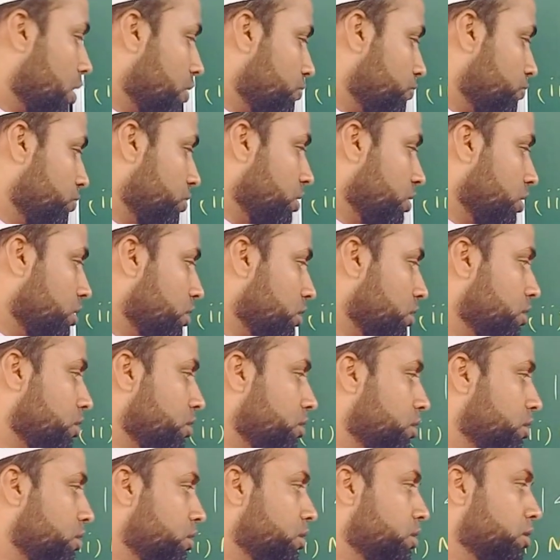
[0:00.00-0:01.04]
of
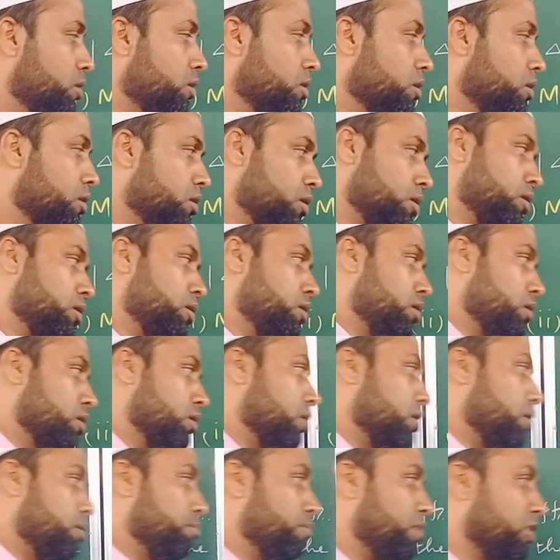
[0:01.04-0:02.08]

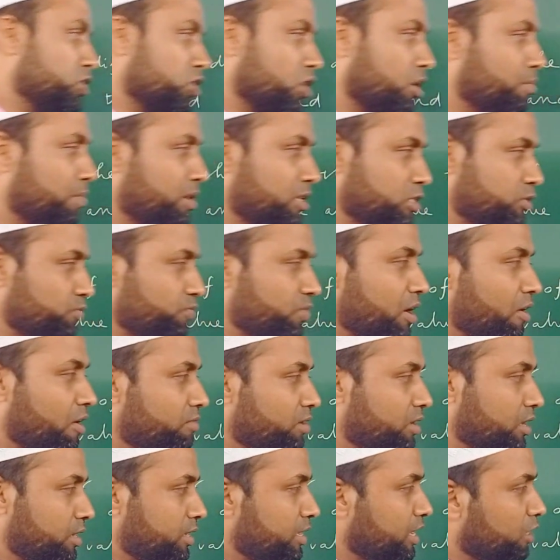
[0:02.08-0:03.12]
measurements we have
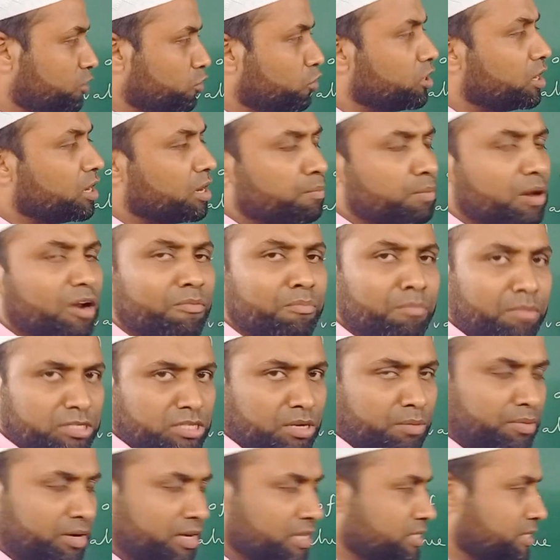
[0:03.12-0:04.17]
done. Here total number of
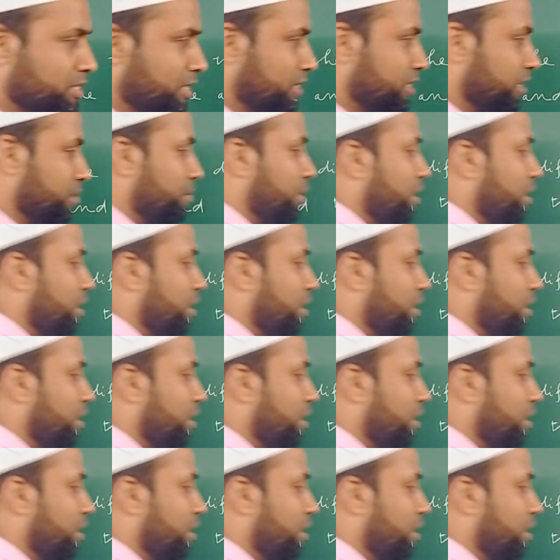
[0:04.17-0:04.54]
measurement is nothing